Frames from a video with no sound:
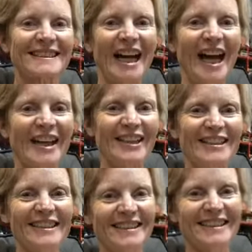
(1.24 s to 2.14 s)
Hello.
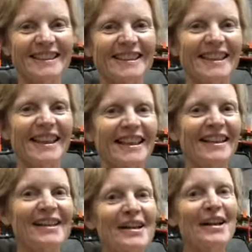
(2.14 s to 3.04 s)

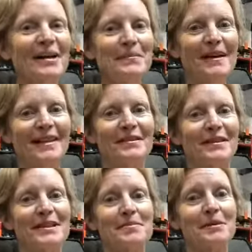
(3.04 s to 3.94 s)
My
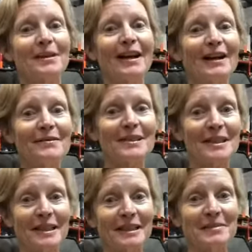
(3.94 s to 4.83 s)
Facebook Live is
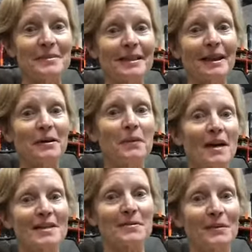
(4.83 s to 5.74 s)
getting a bit like,
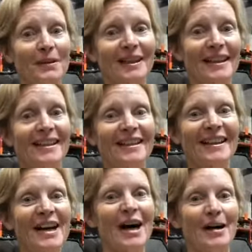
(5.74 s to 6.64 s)
where's Wally?
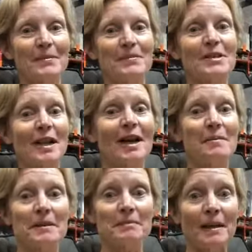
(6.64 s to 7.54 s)
Today I'm
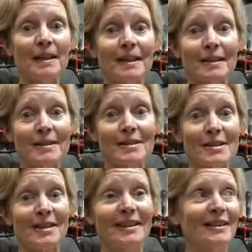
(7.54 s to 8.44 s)
in Bunnings
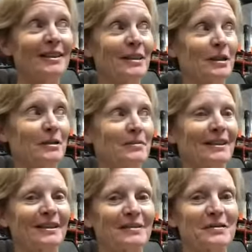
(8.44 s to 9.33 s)
in the
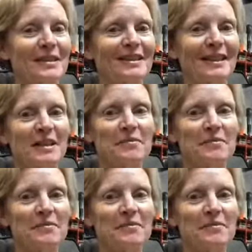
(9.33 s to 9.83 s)
middle of Sydney,